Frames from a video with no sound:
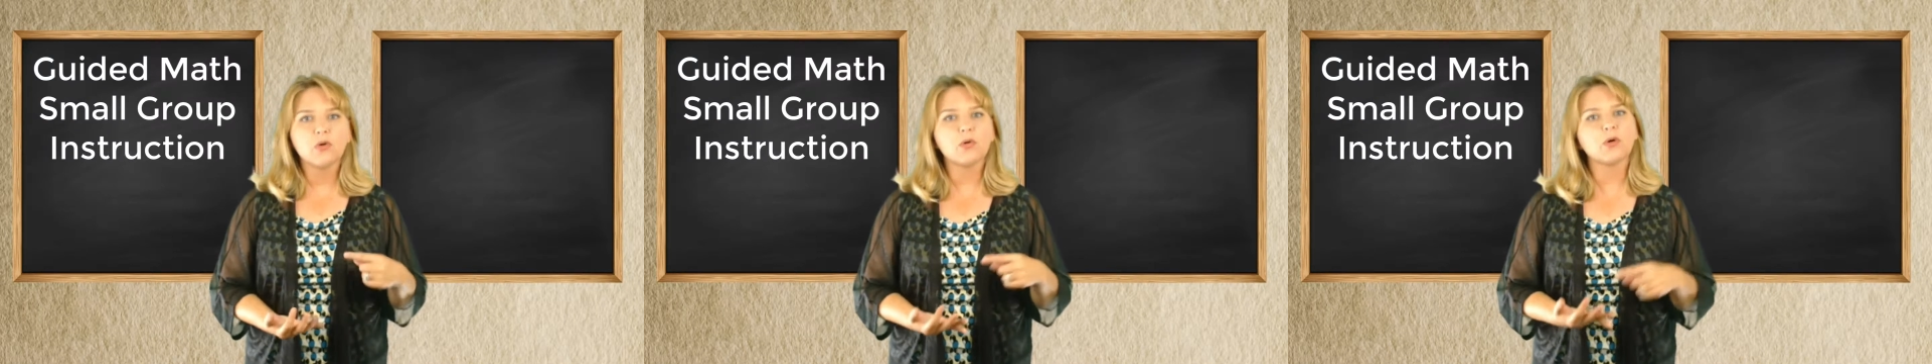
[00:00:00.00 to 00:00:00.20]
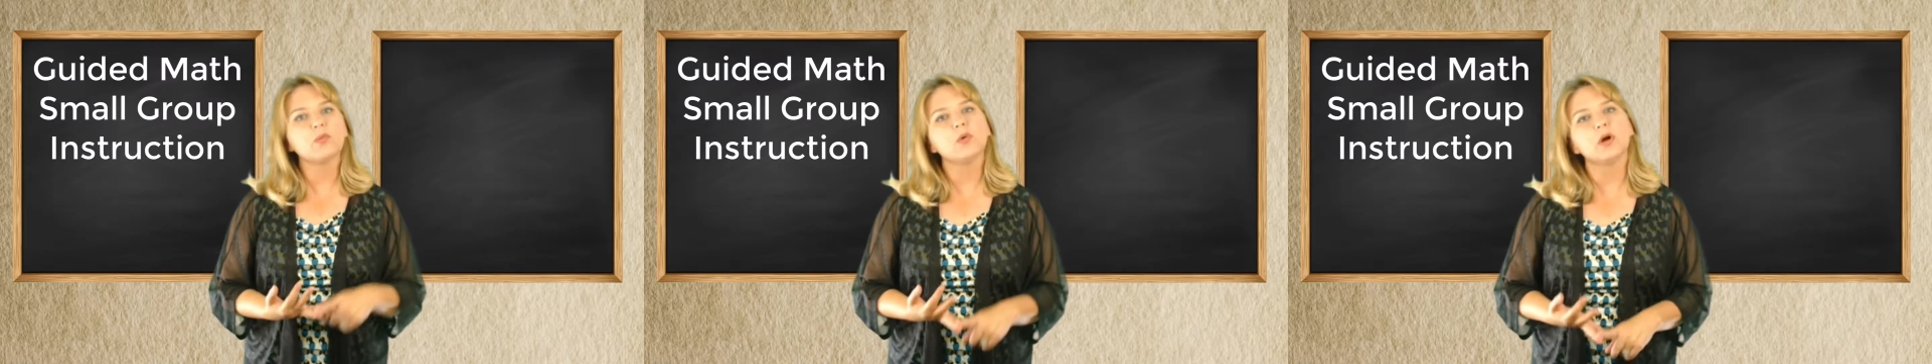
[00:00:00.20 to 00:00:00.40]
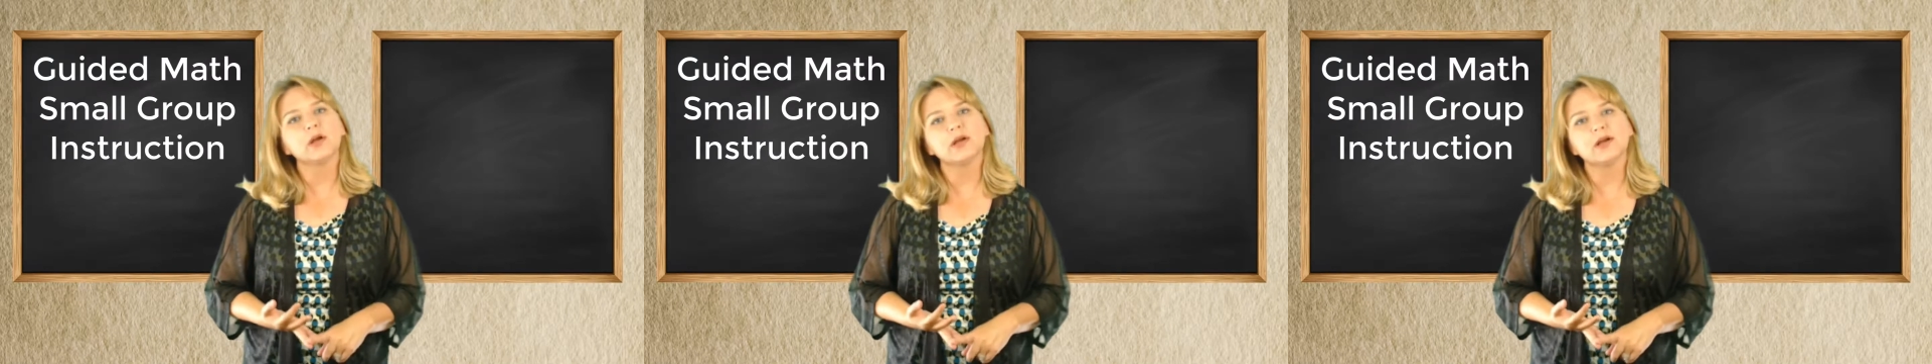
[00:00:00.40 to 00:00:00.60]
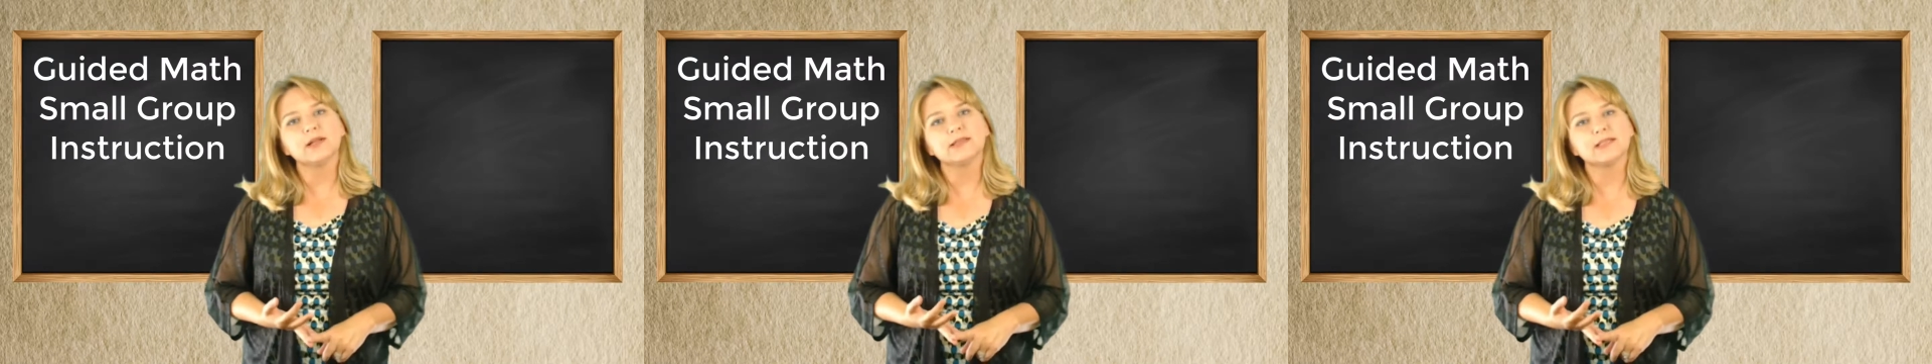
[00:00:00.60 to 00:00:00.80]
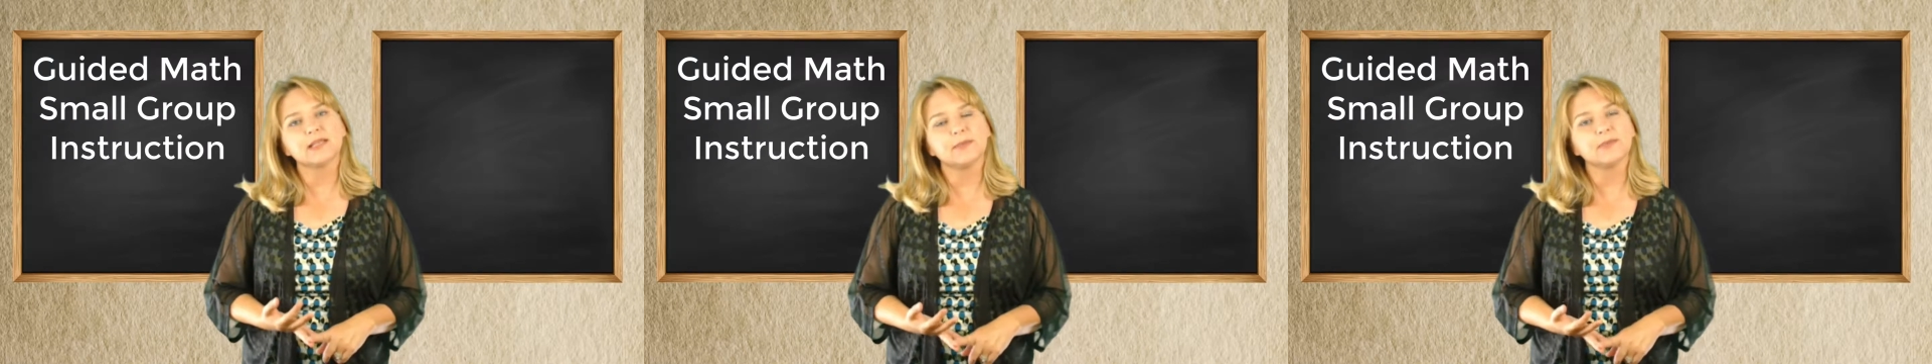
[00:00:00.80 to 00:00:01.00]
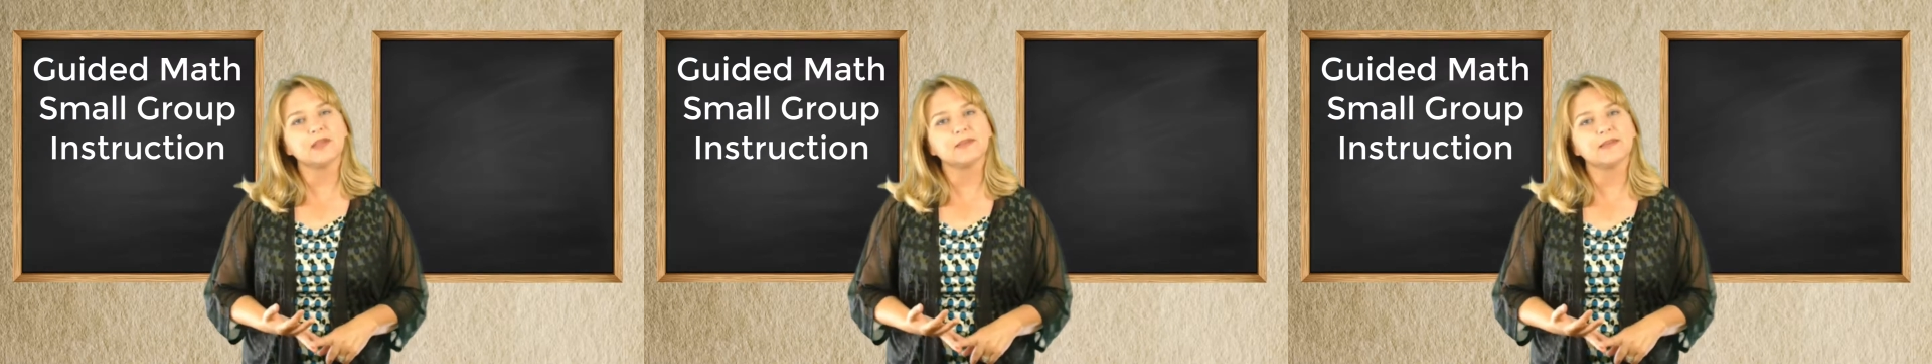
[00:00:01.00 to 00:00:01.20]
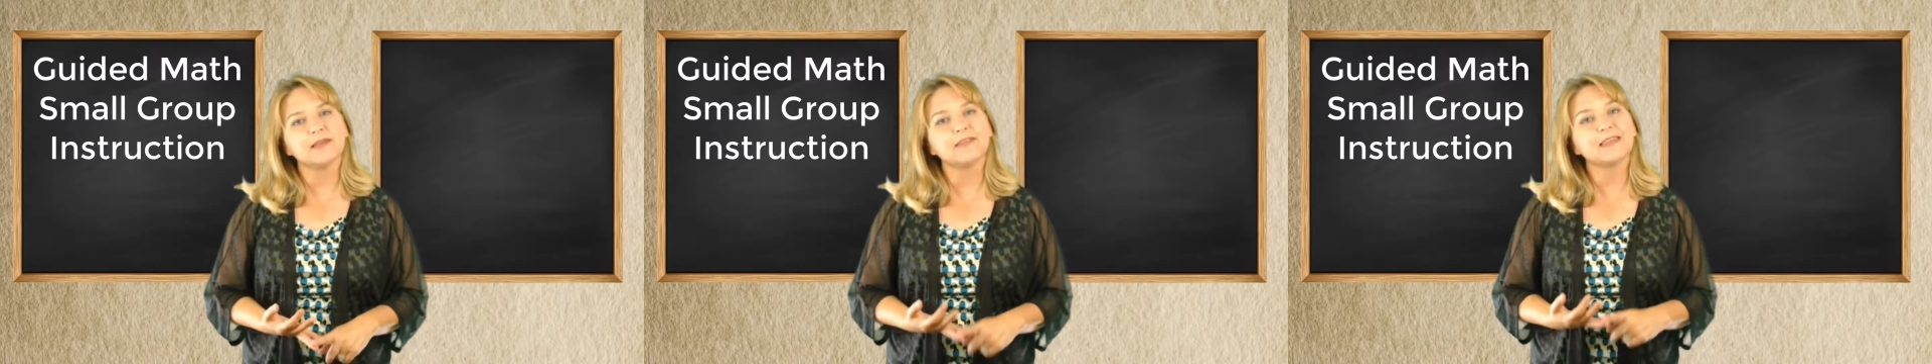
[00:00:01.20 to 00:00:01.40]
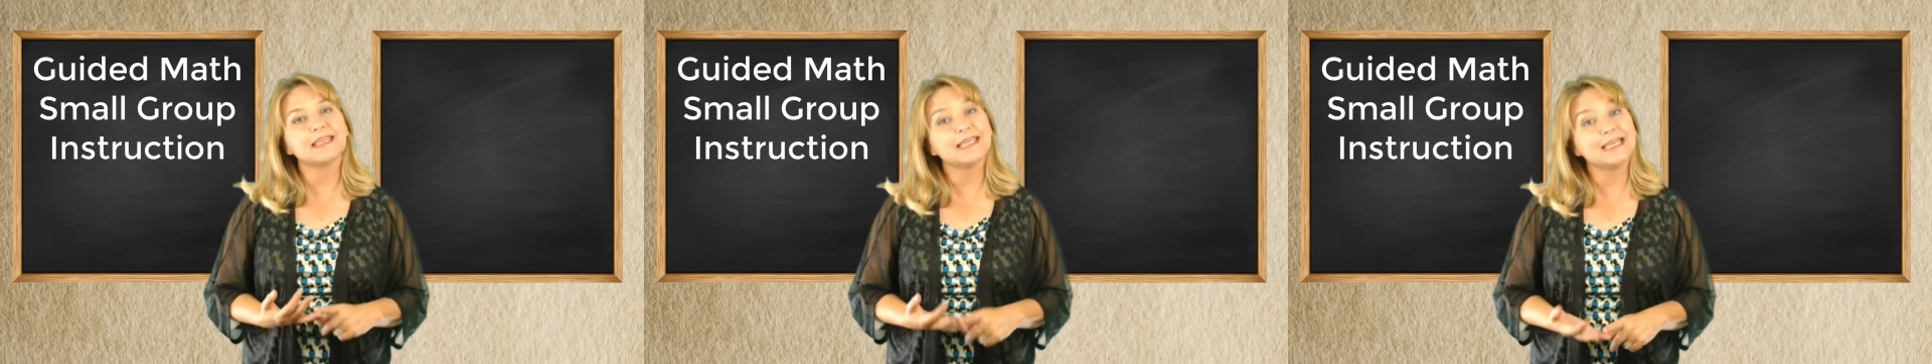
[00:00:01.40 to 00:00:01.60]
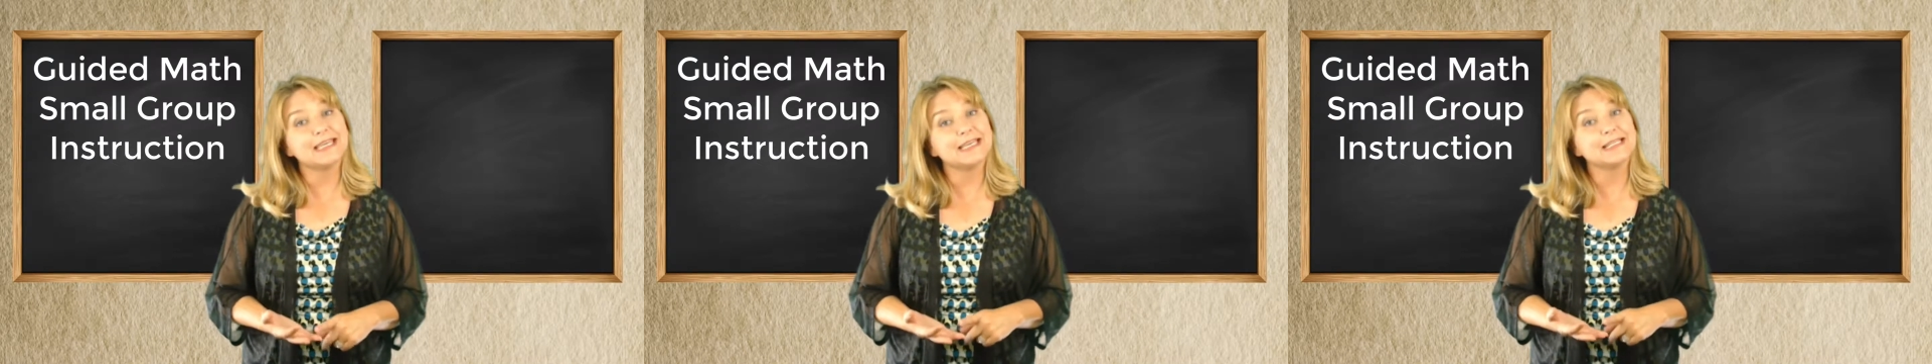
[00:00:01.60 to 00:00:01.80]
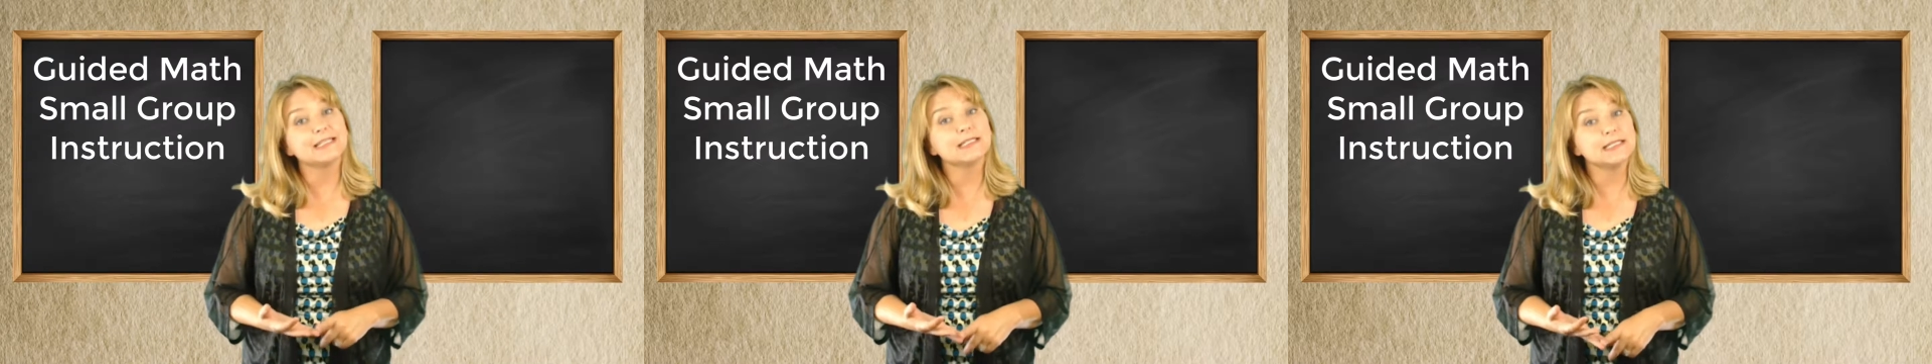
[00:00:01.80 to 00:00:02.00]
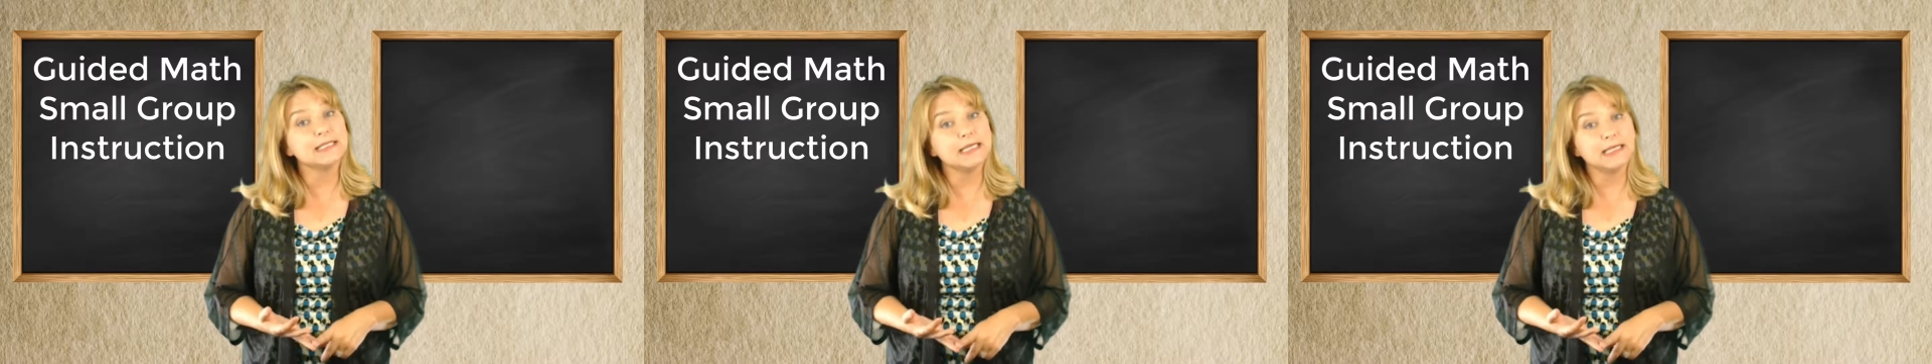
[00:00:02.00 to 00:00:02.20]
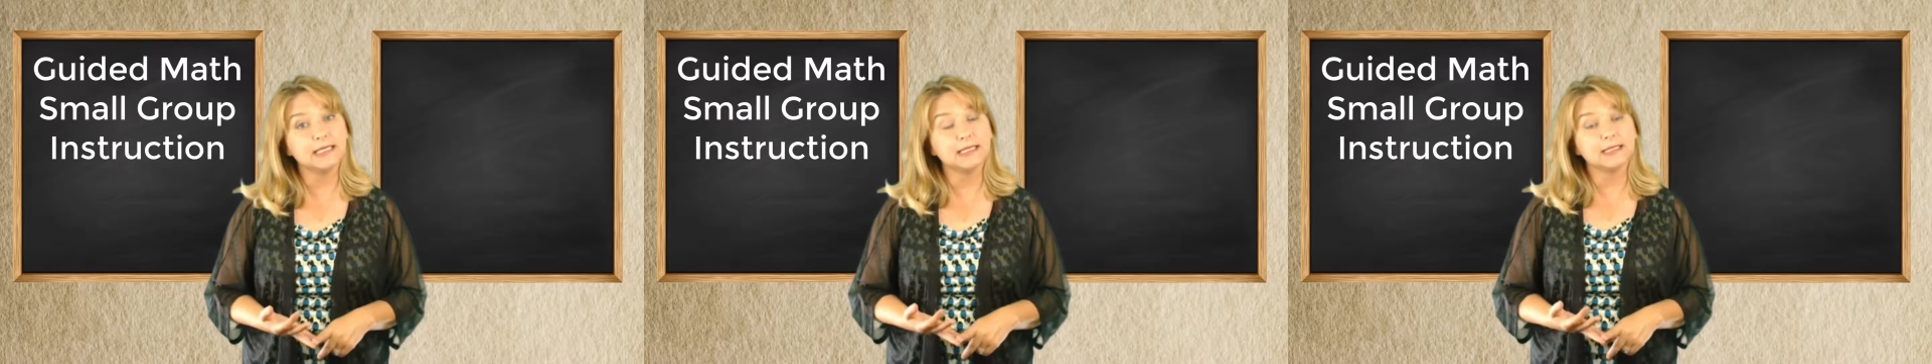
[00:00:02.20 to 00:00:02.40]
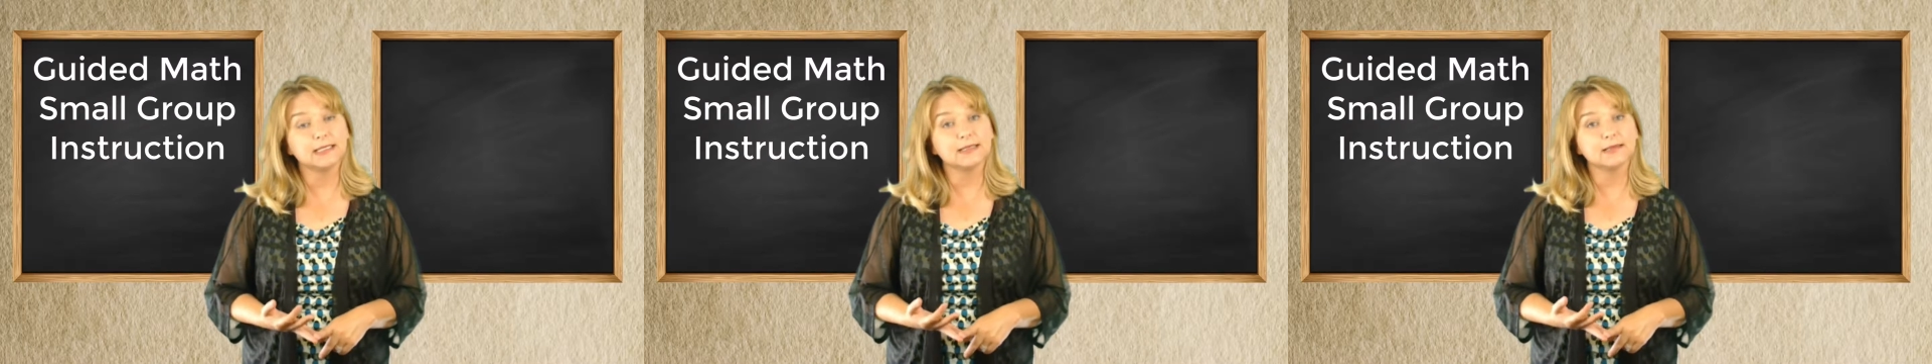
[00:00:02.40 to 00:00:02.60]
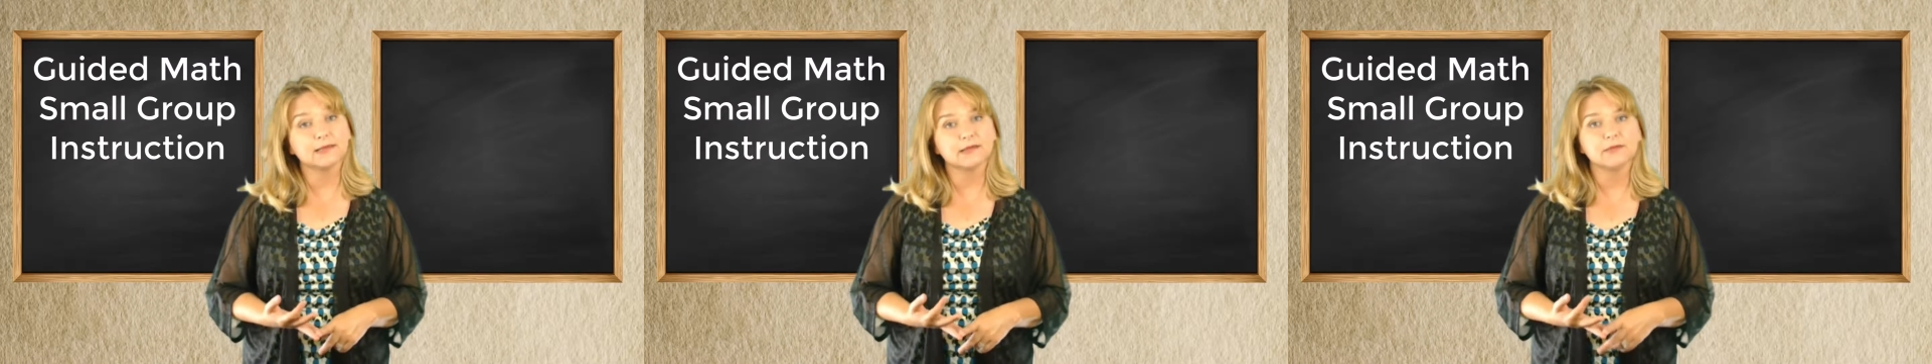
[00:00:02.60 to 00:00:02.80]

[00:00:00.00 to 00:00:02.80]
or work on something that the kids need.